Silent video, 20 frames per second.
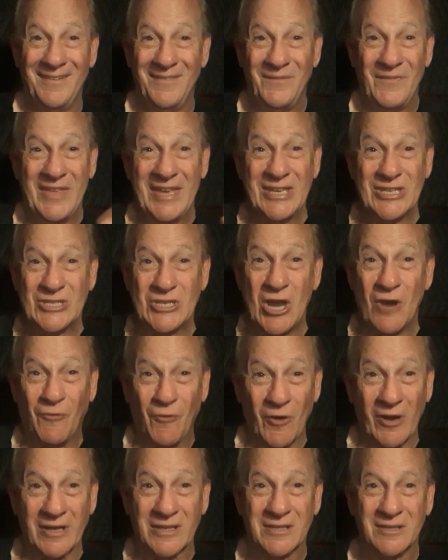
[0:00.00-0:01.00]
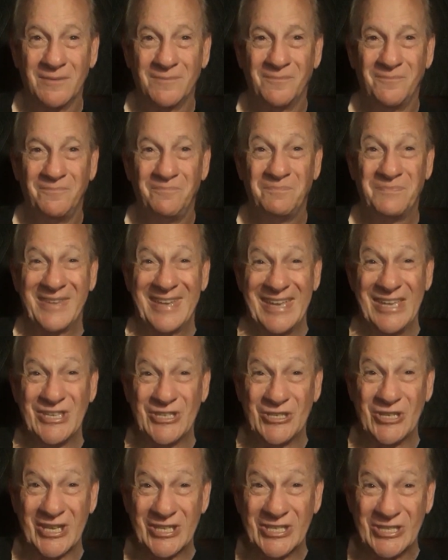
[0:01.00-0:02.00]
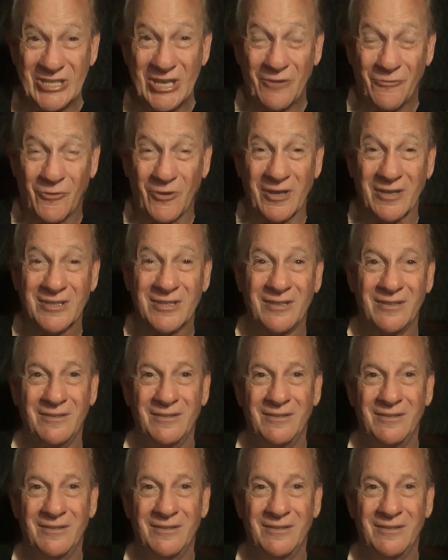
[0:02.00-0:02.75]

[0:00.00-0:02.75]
He's different. He's just different.